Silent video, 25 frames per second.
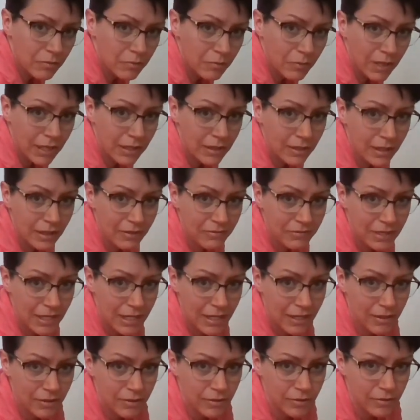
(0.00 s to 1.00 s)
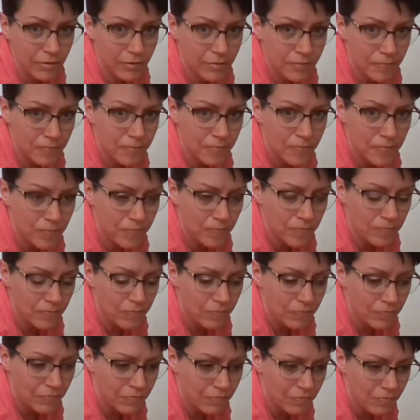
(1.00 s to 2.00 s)
my left ankle
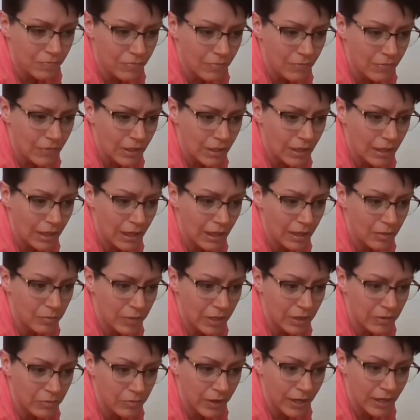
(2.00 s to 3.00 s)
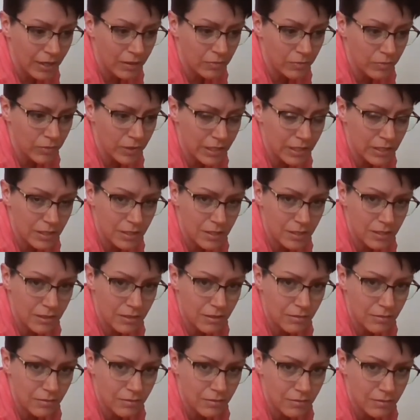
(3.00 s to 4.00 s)
and my right wrist,
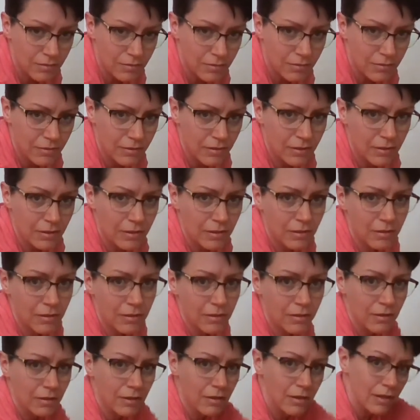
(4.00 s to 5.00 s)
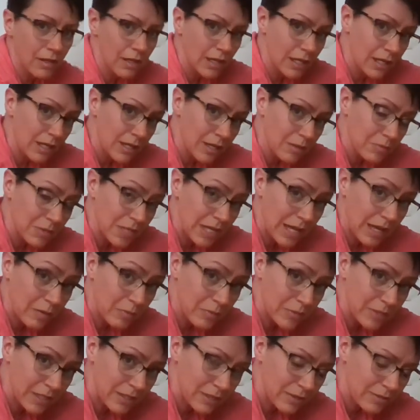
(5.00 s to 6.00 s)
and I'm
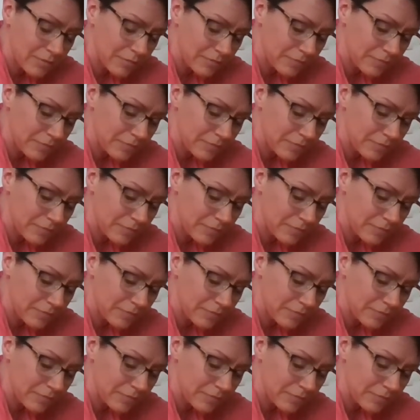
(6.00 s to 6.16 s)
tapping.